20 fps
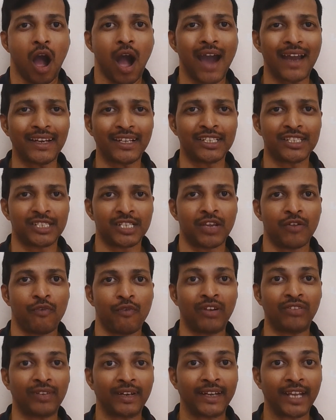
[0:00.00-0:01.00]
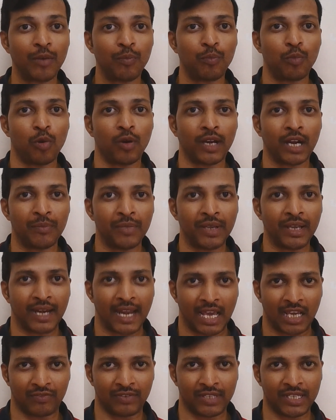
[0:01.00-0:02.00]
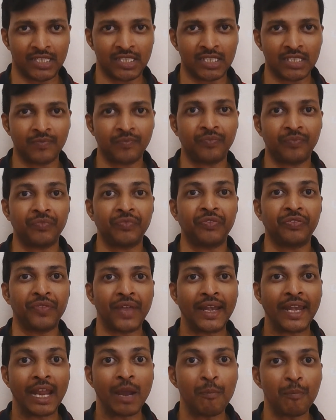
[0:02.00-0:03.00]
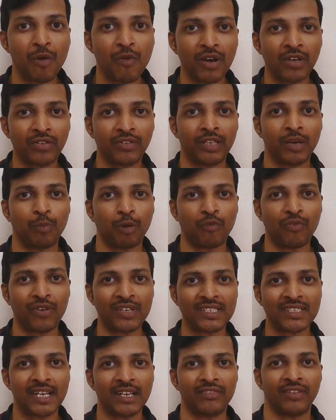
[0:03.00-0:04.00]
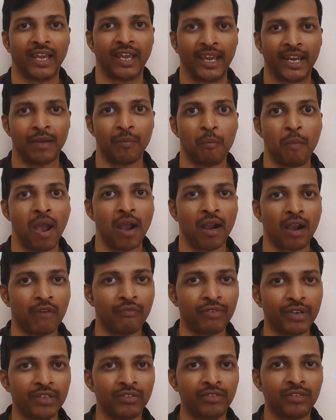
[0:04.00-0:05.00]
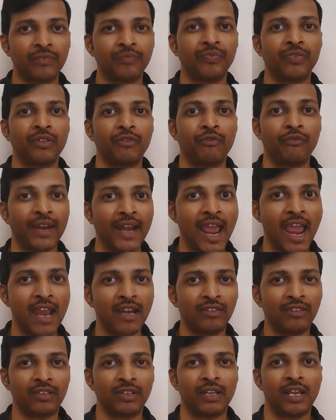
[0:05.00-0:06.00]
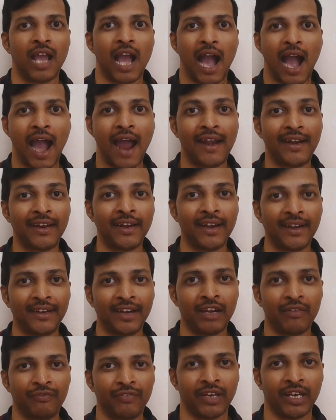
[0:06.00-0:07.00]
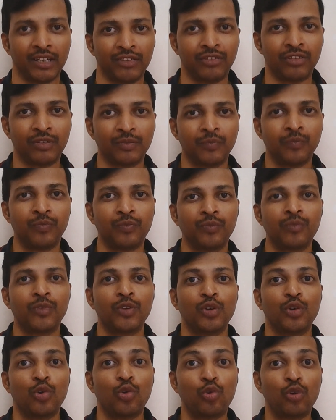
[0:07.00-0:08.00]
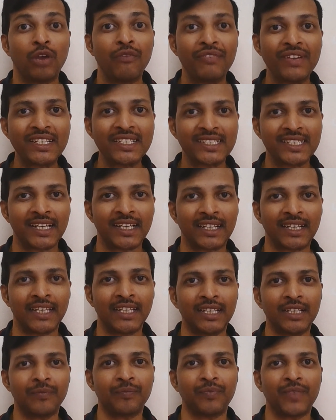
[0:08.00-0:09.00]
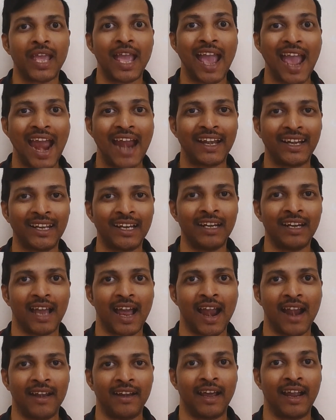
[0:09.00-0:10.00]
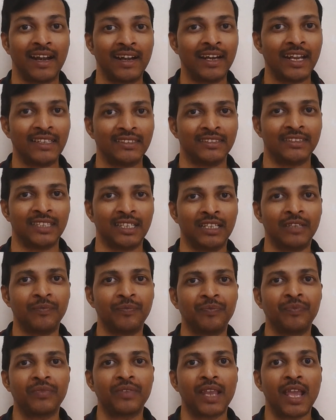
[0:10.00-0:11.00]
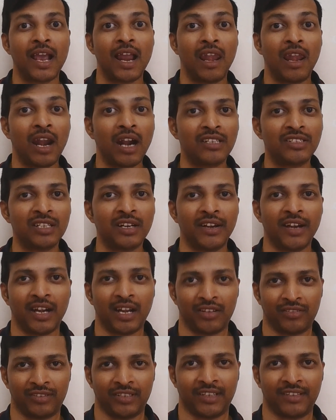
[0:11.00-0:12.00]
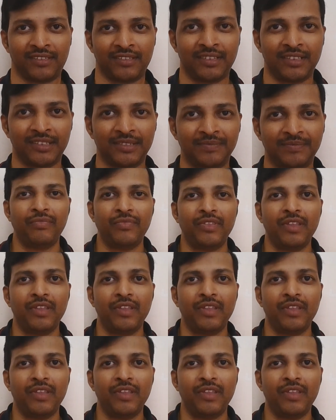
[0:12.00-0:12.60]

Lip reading: R is a versatile programming language that empowers the professionals in back office, finance, and related fields to efficiently handle and analyze the larger datasets.